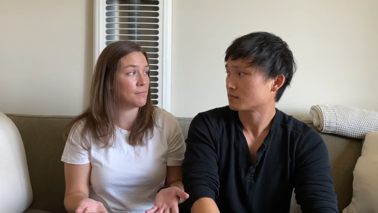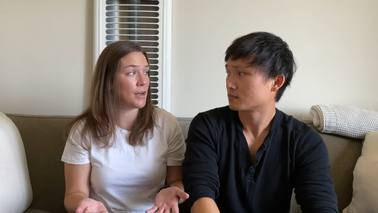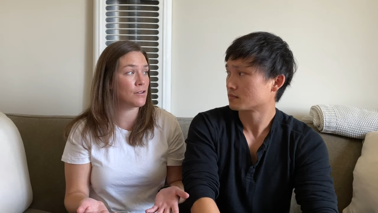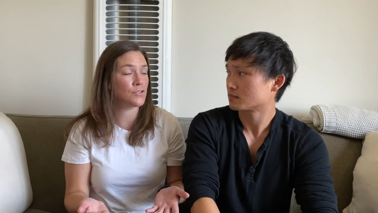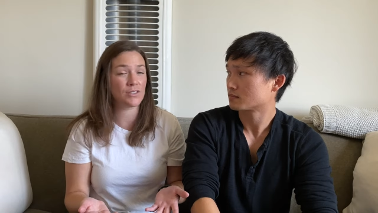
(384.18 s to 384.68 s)

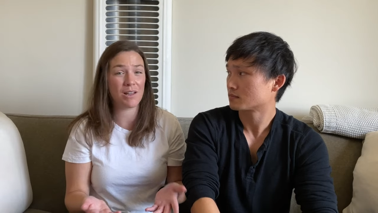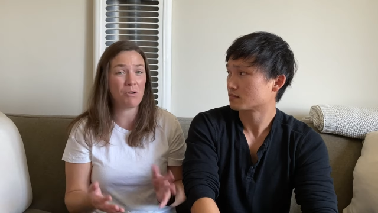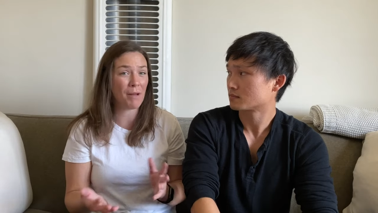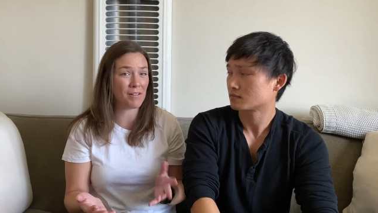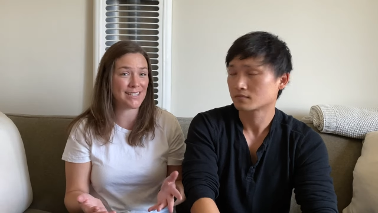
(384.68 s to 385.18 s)
Speaker 1: Paros, they were
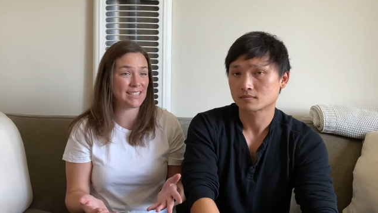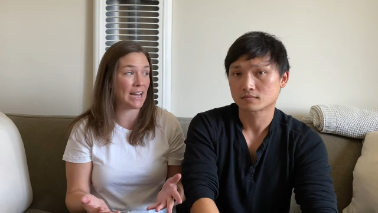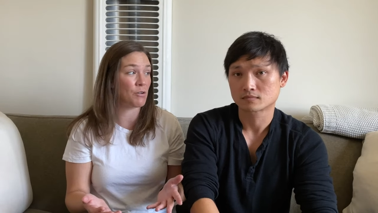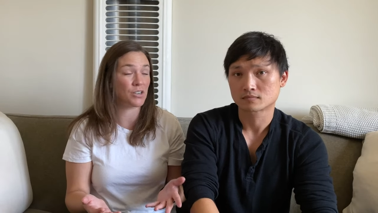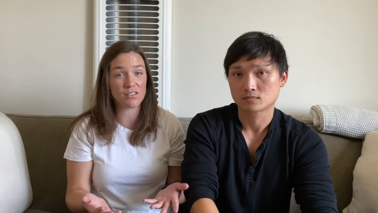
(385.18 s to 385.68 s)
about 6
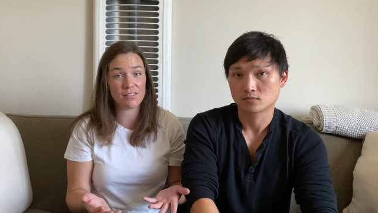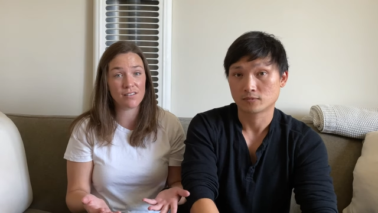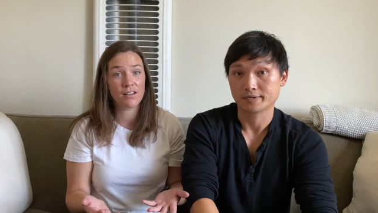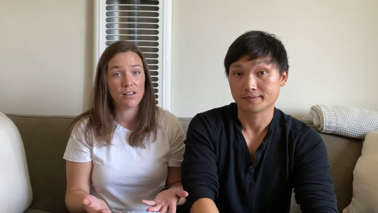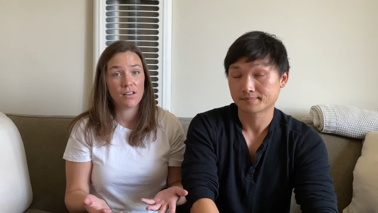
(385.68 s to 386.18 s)
hours.
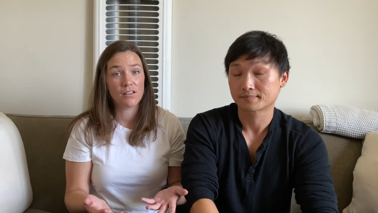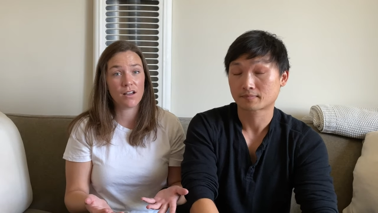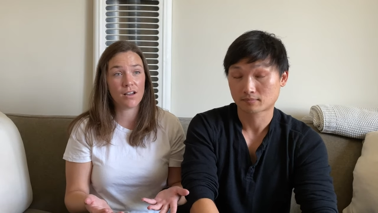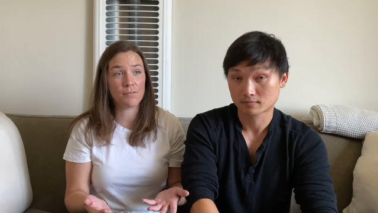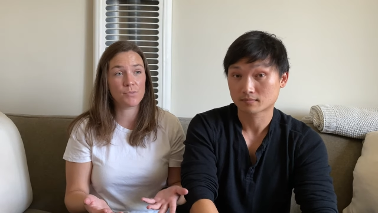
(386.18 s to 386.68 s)
Right.
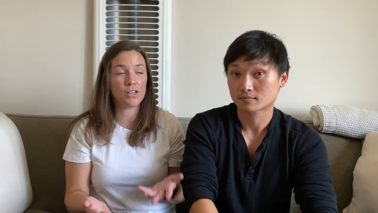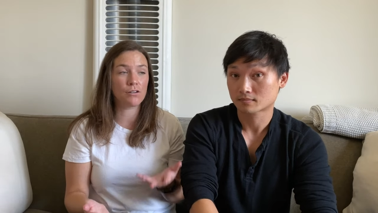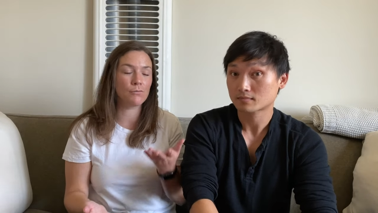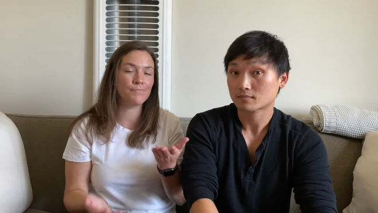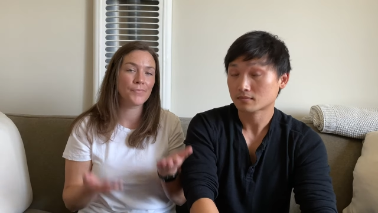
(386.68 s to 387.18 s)
Um,
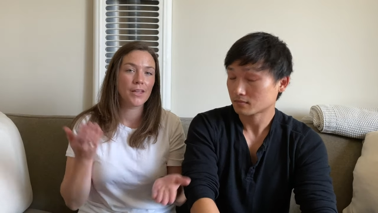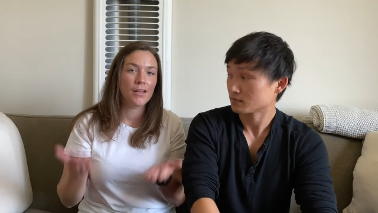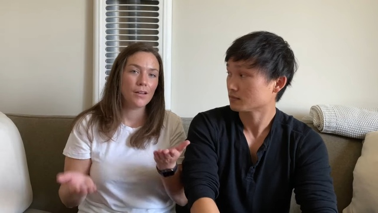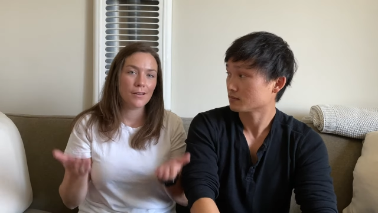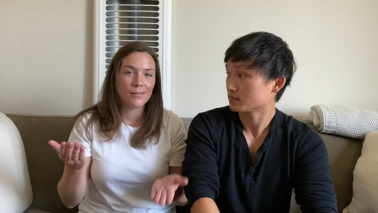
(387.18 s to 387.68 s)
so
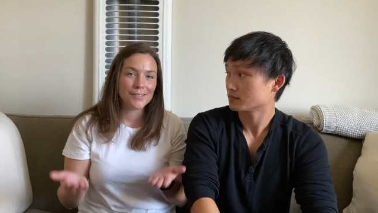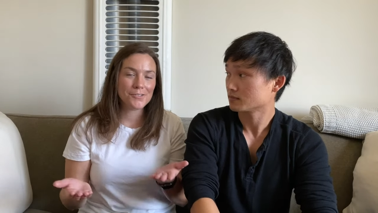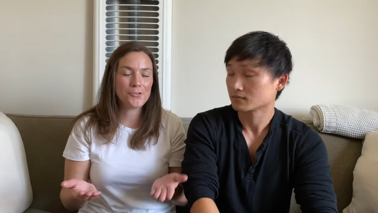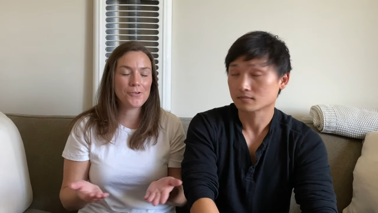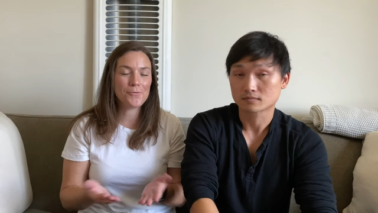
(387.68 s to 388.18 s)

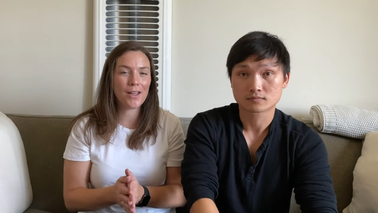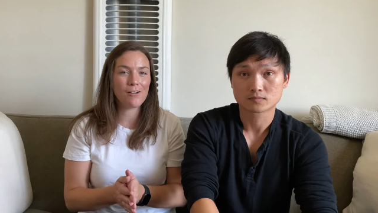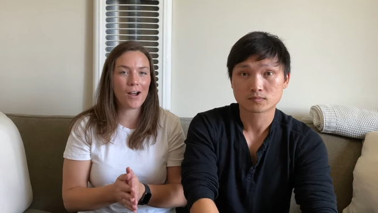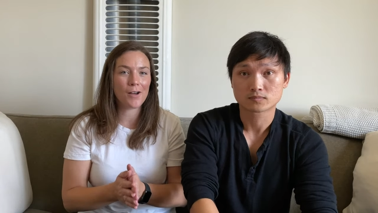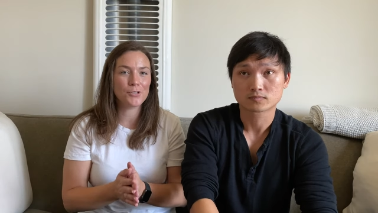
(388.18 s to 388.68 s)
you can weigh your
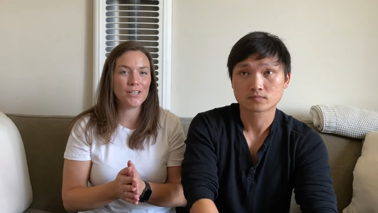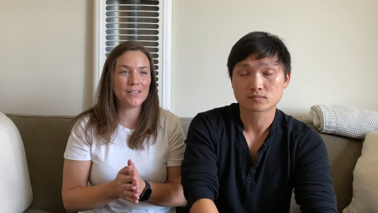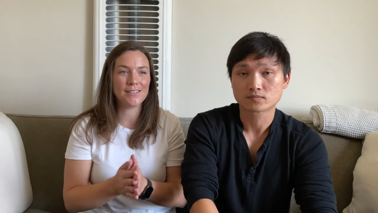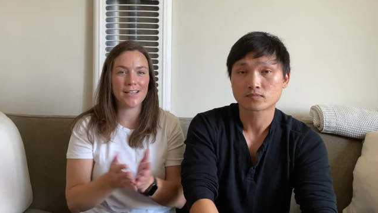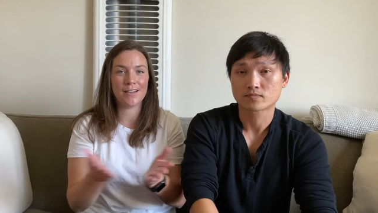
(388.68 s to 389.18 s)

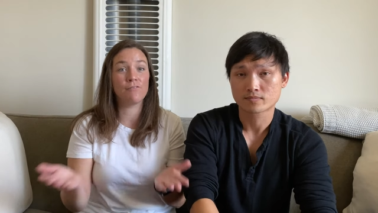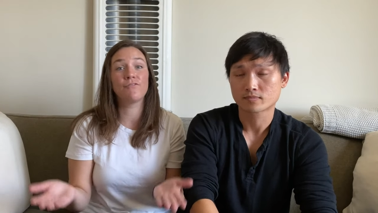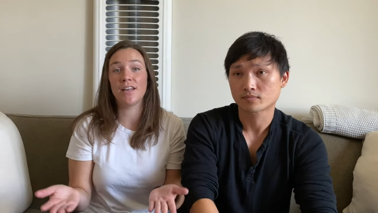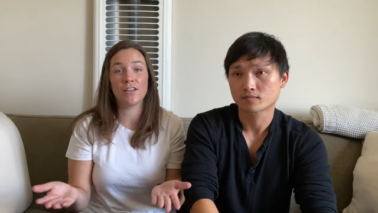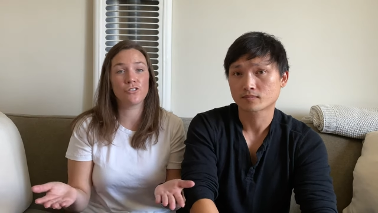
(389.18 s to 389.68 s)
options and
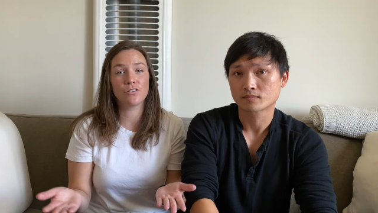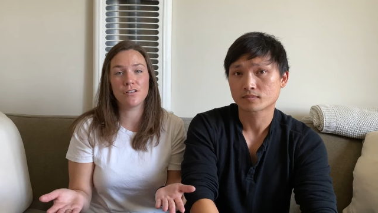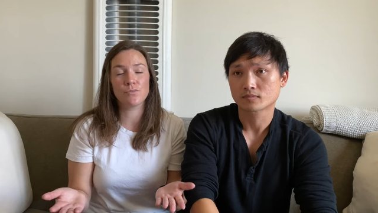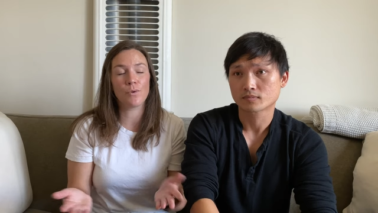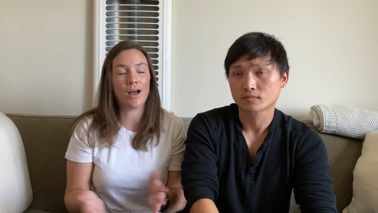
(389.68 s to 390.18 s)
financial
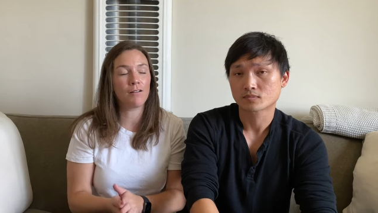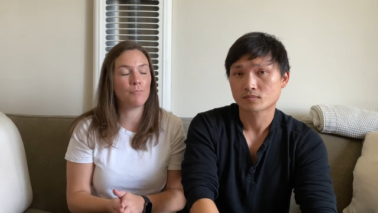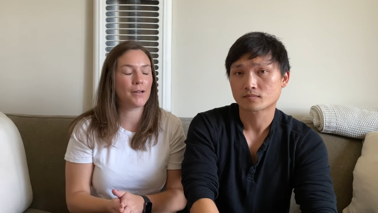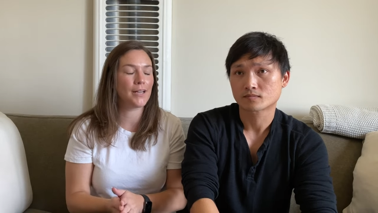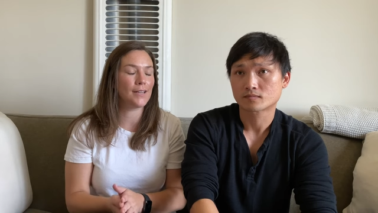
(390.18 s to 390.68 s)
as well,
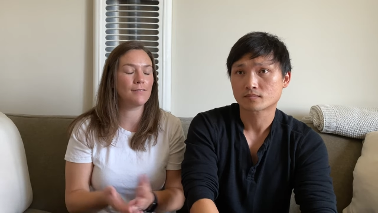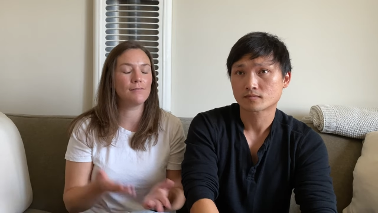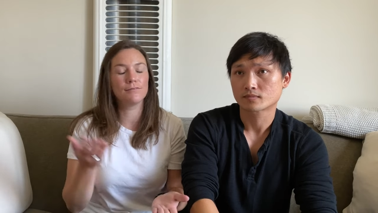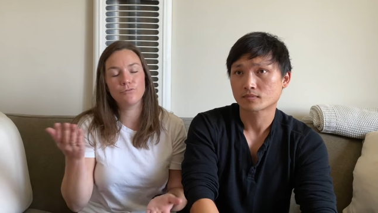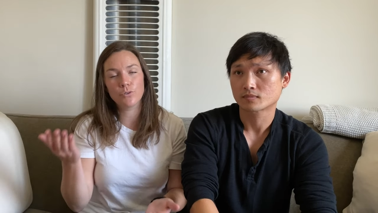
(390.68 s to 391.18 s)
but
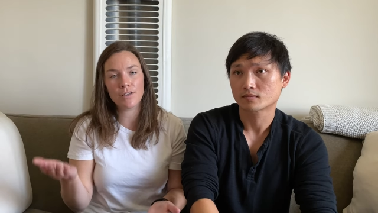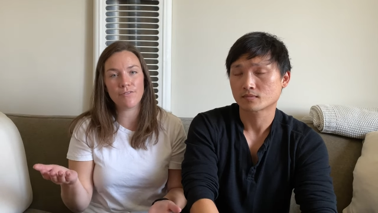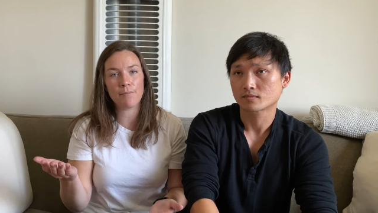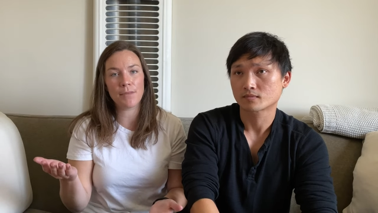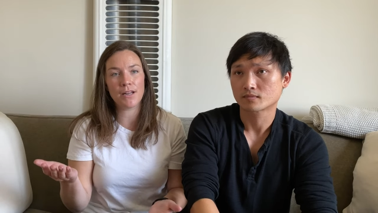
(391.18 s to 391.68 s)

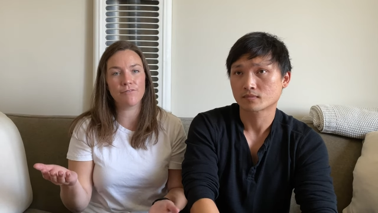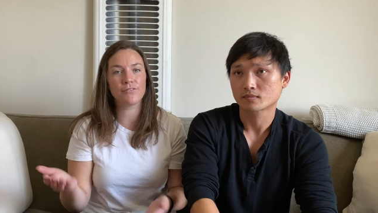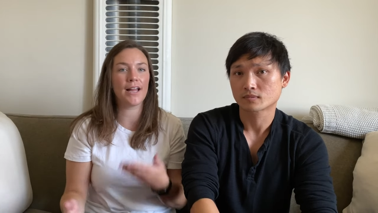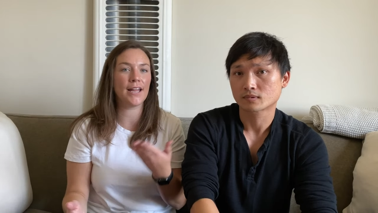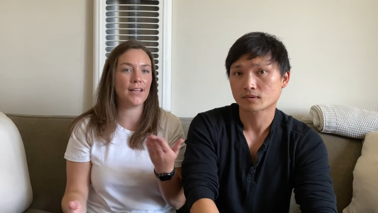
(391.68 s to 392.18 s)
45 minute
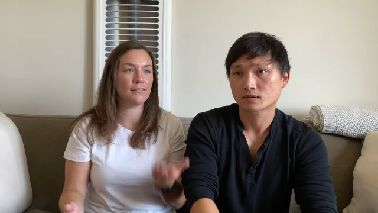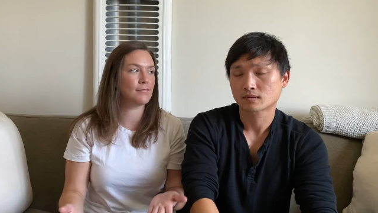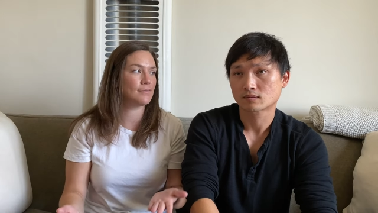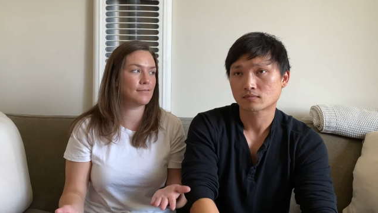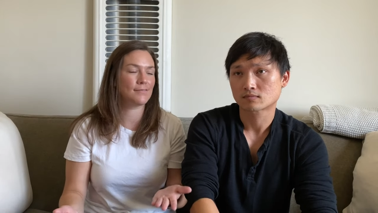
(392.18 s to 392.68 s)
flight,
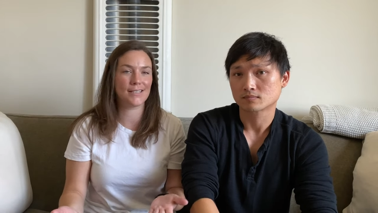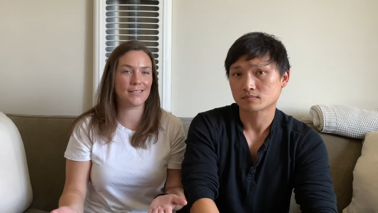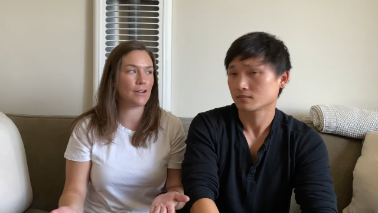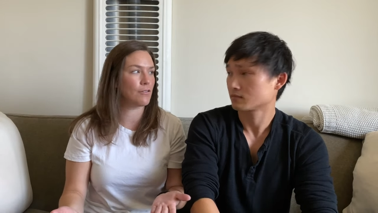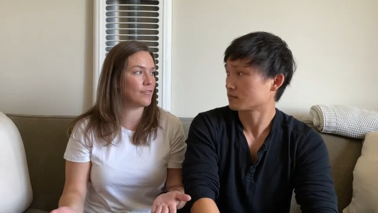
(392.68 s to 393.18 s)
six
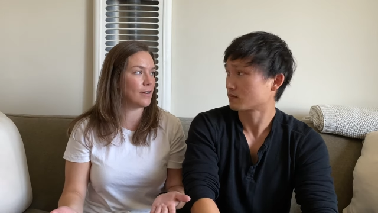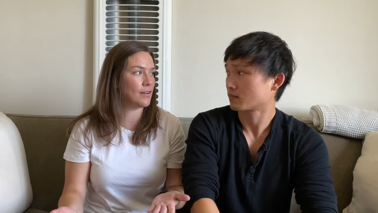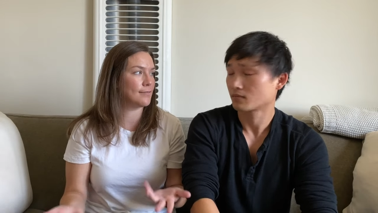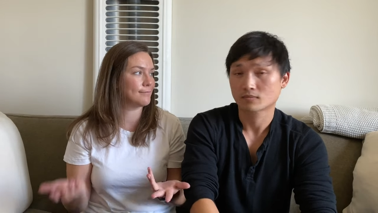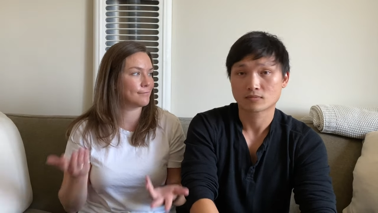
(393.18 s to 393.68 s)
hour
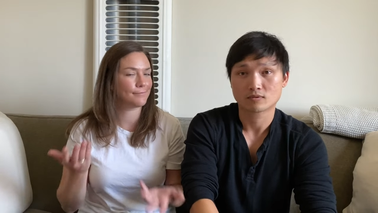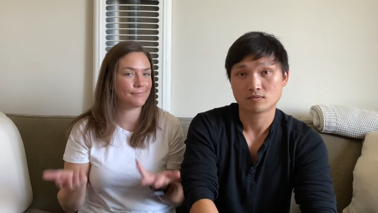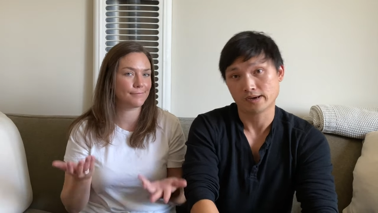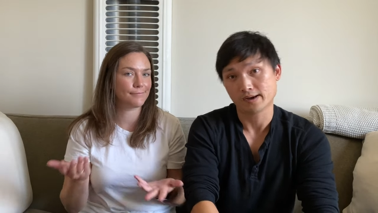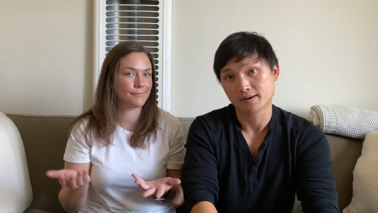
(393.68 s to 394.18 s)
ferry.
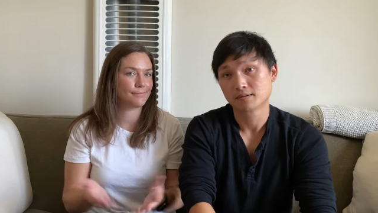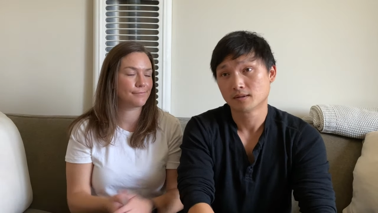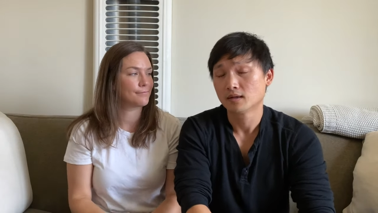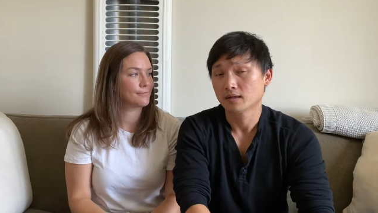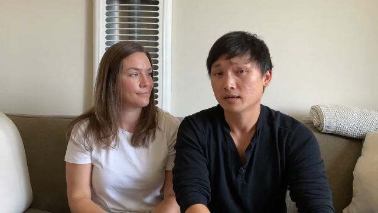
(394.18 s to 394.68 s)
Speaker 2: Yeah.
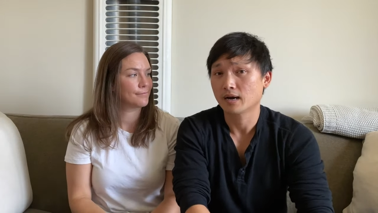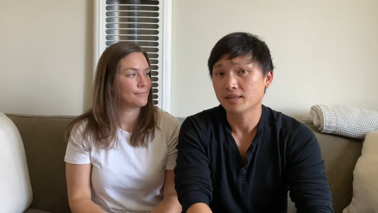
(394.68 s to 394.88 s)
Yeah, I